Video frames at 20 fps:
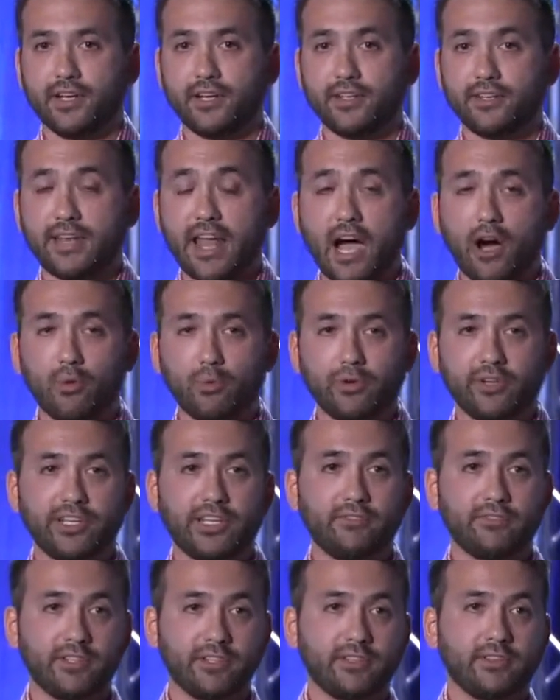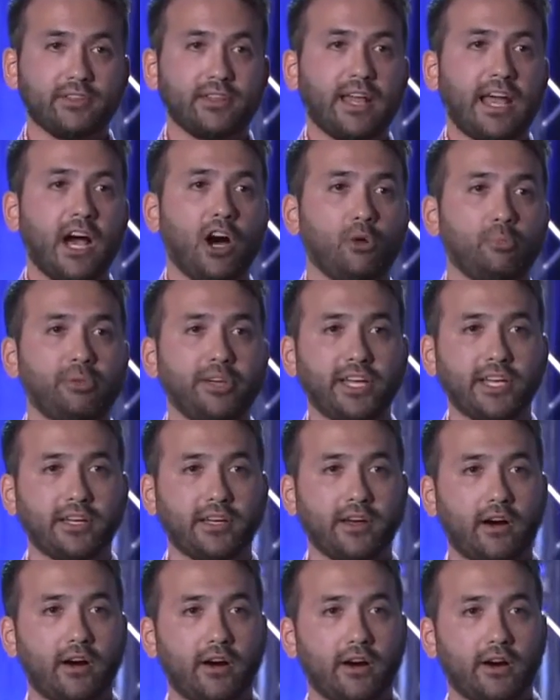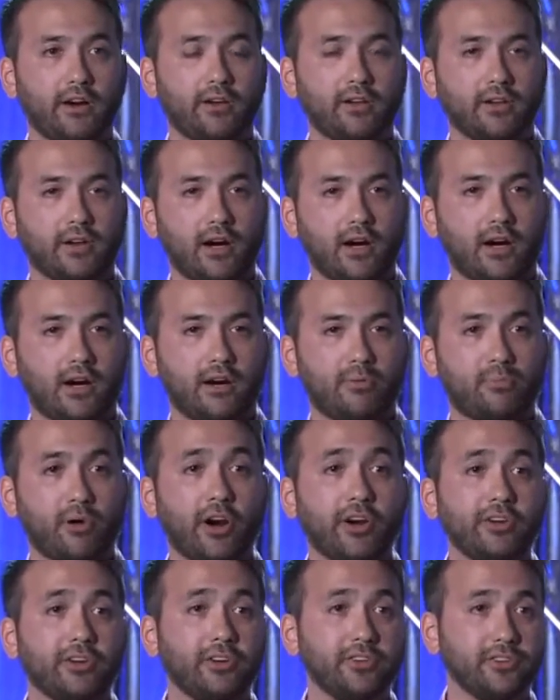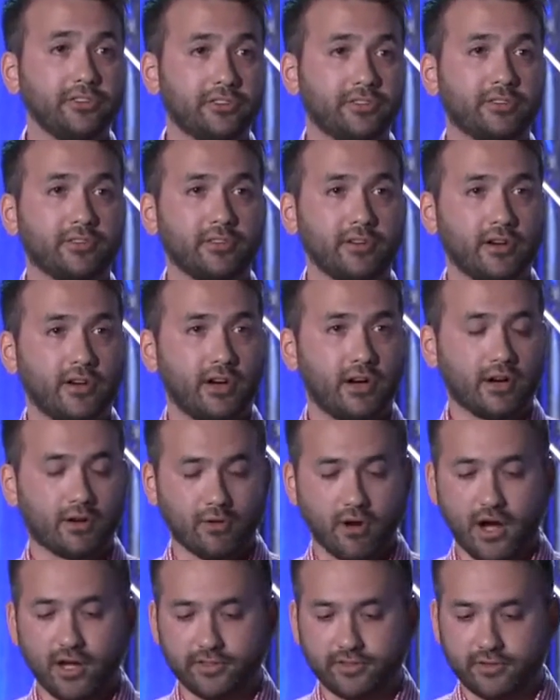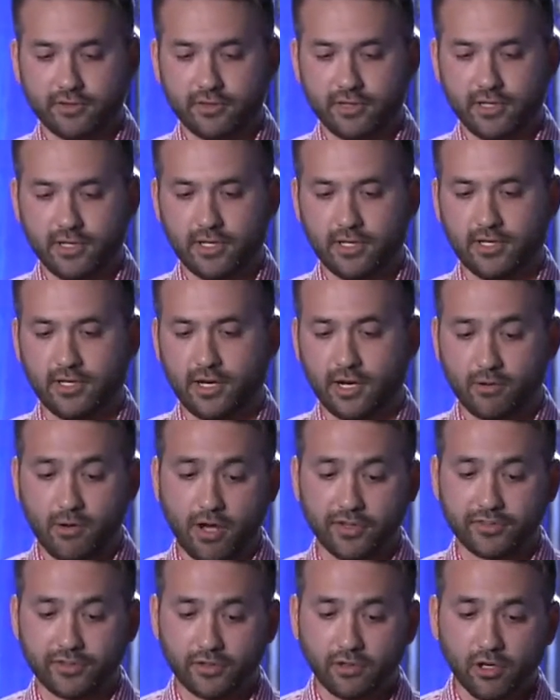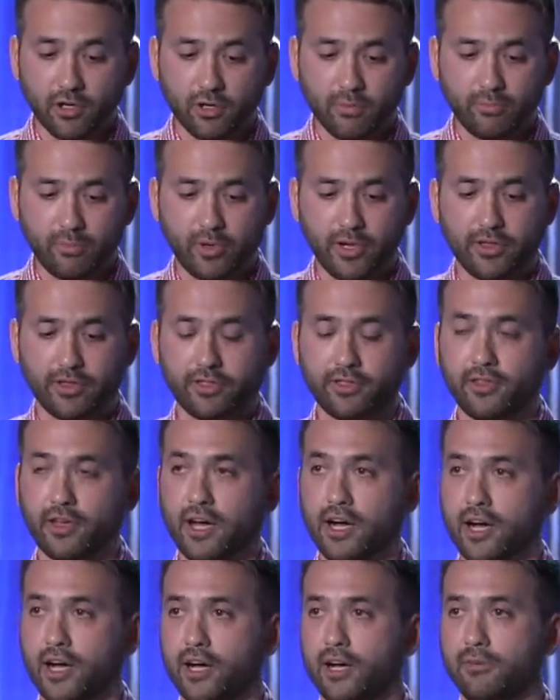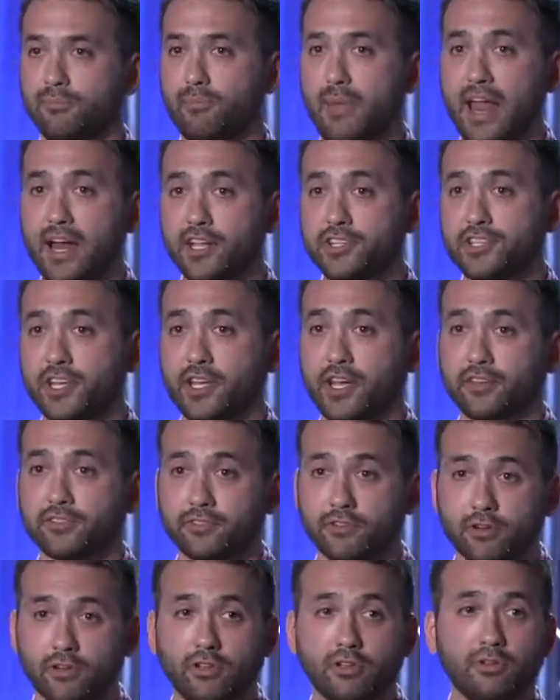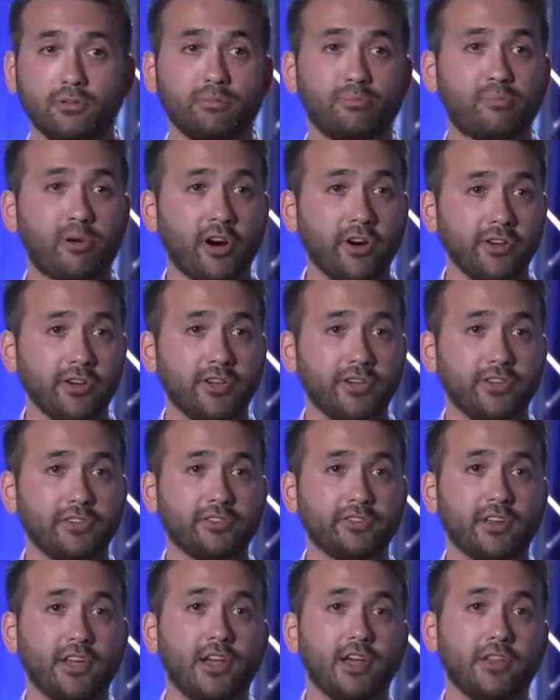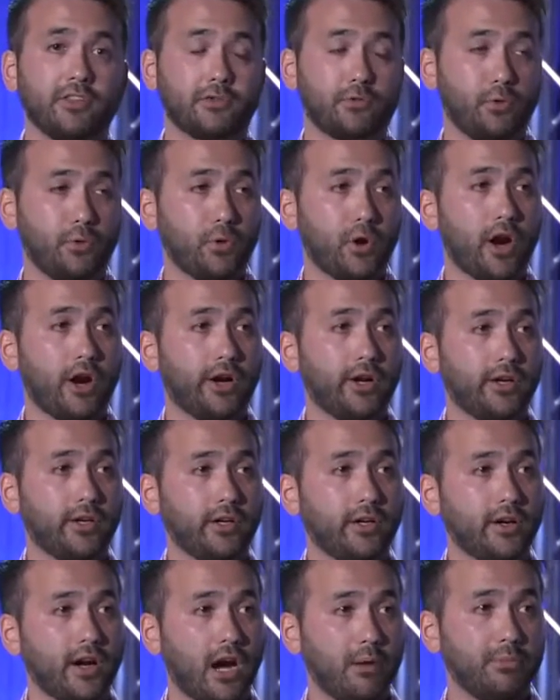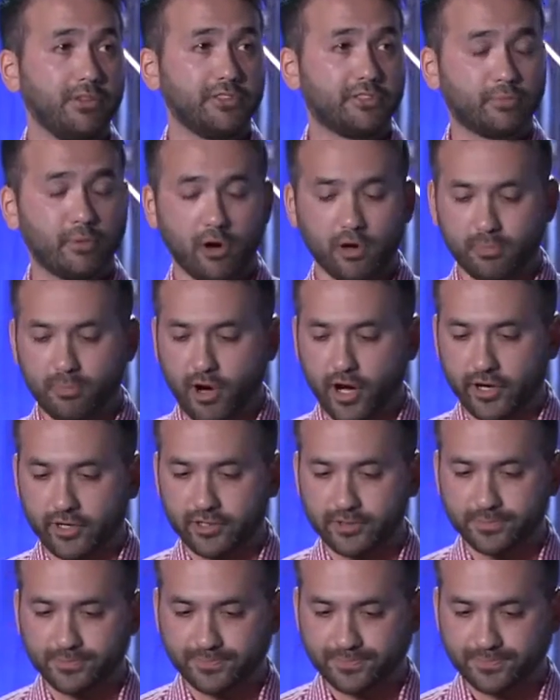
now we're even helping our partners across the globe with managing external partners through our hub and spoke model.